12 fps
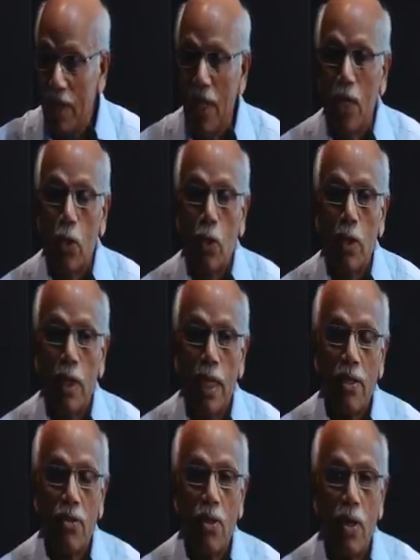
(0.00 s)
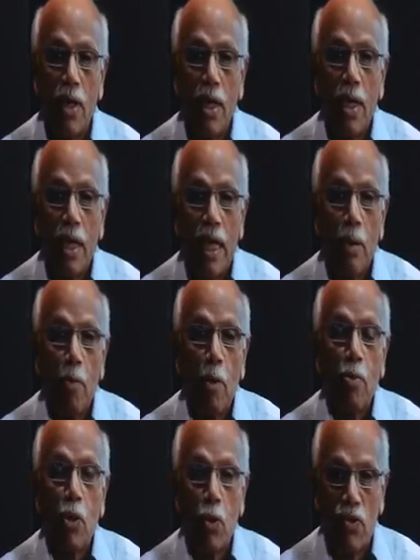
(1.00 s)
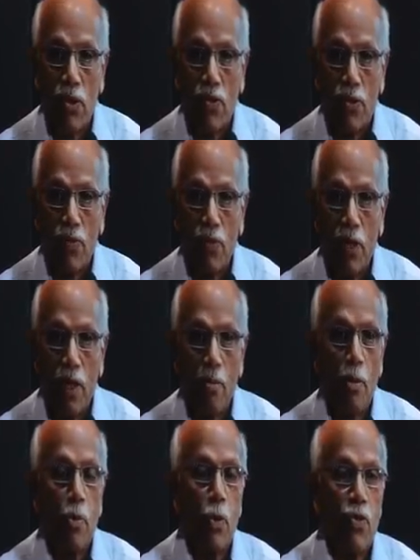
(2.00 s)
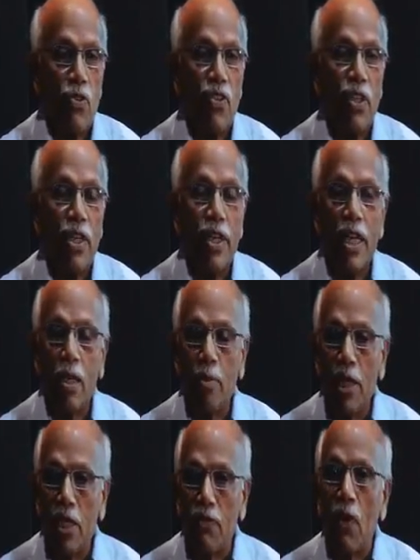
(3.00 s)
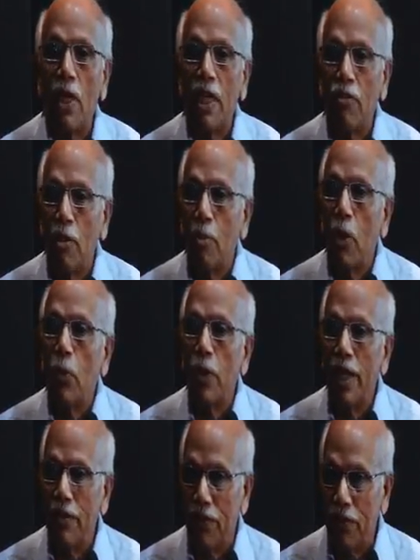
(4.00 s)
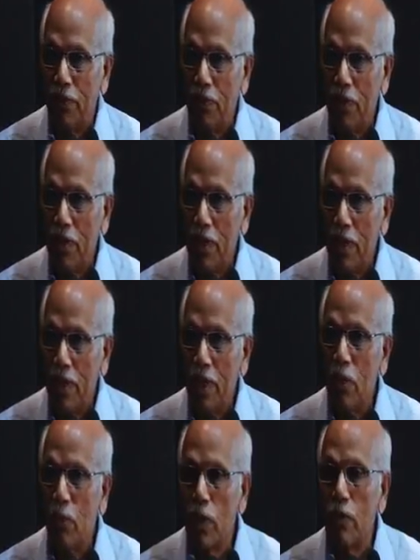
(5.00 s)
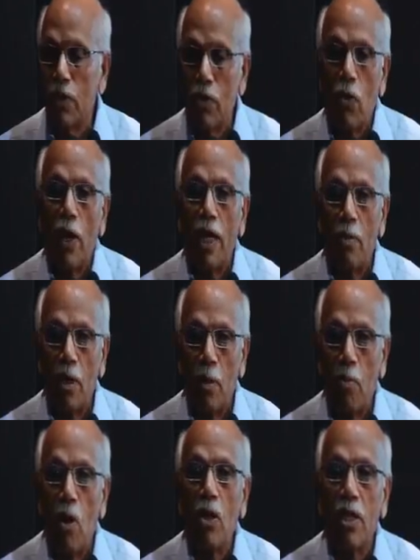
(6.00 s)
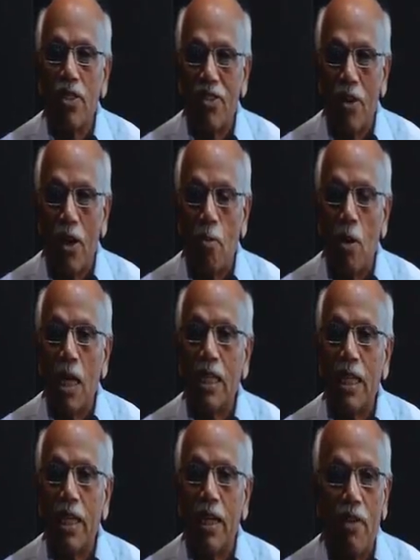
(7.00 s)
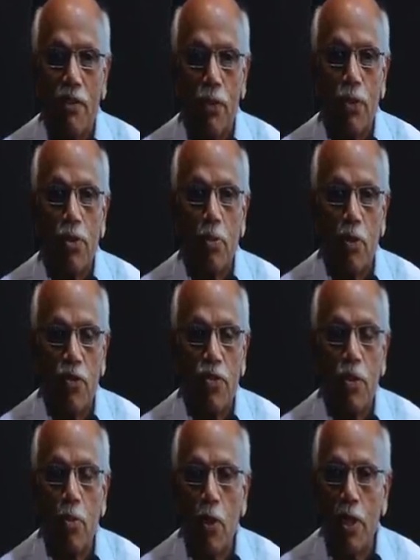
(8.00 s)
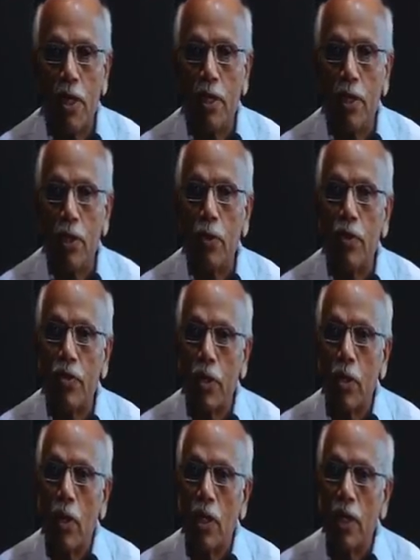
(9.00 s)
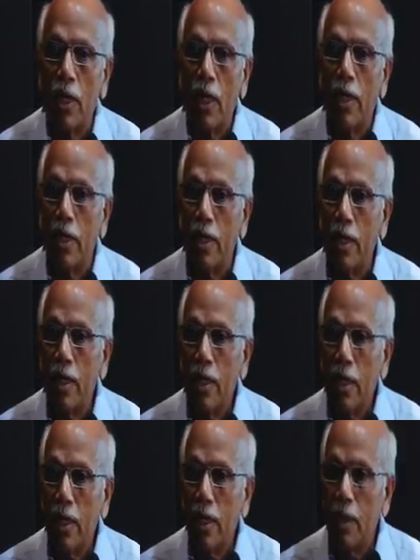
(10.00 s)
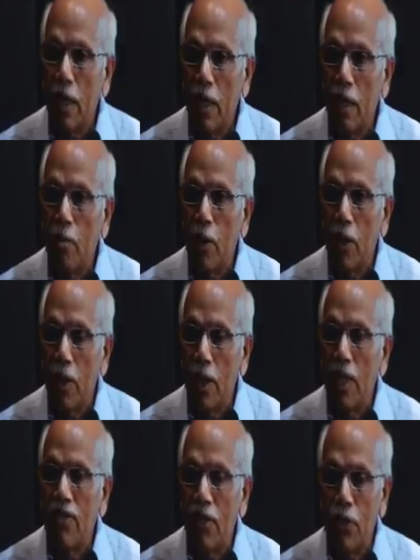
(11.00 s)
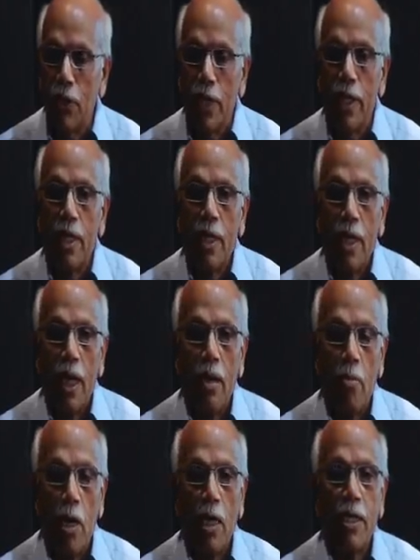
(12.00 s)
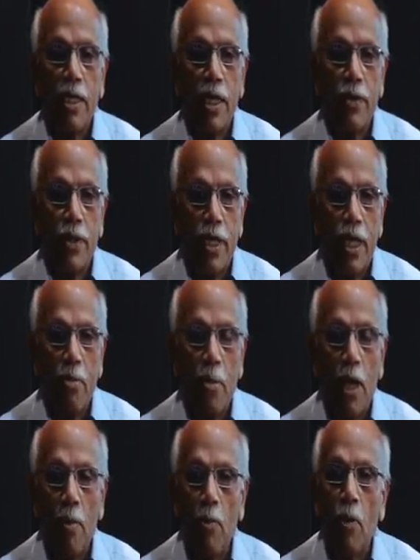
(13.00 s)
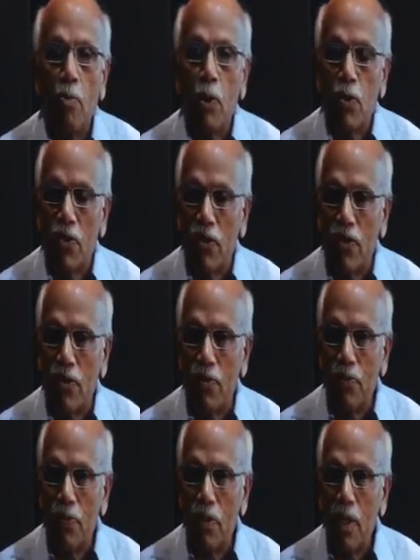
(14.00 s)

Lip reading: They are told that is called apoptosis. Apoptosis in Greek means falling of a brown leaf. This word was coined by a botanist called Martin Raff, who was a professor of botany in the University College in London in the early part of the last century. And Martin gave the name apoptosis.